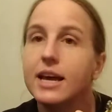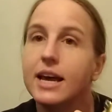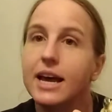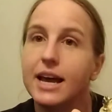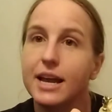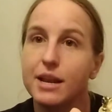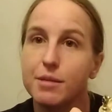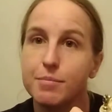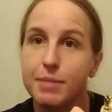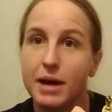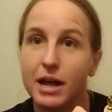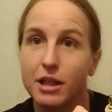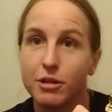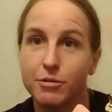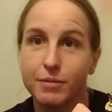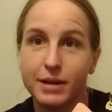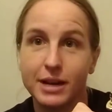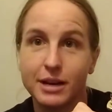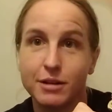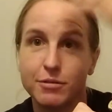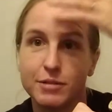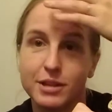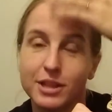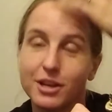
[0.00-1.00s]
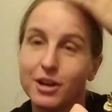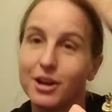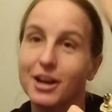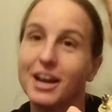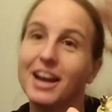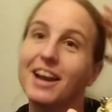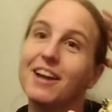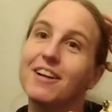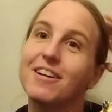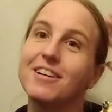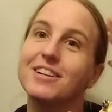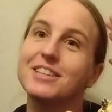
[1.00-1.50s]
And a ballerina with her
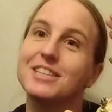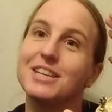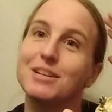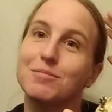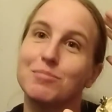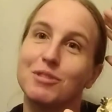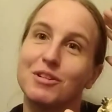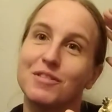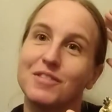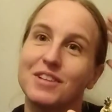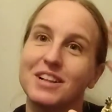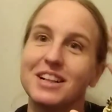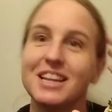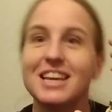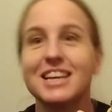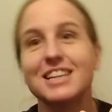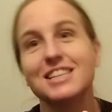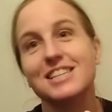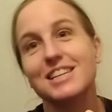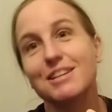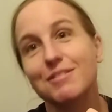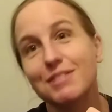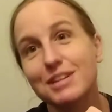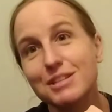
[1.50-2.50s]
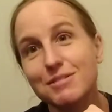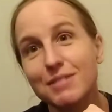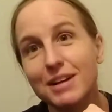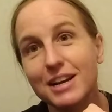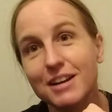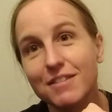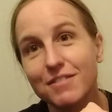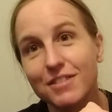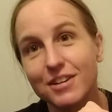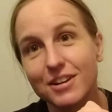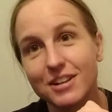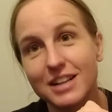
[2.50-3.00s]
hair all done perfectly and she was
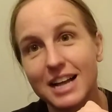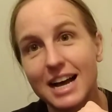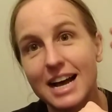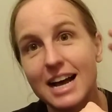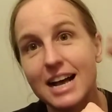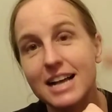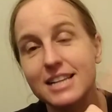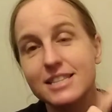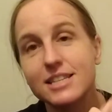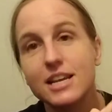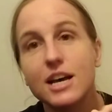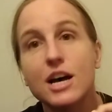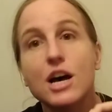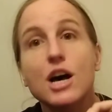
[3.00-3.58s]
ready for class.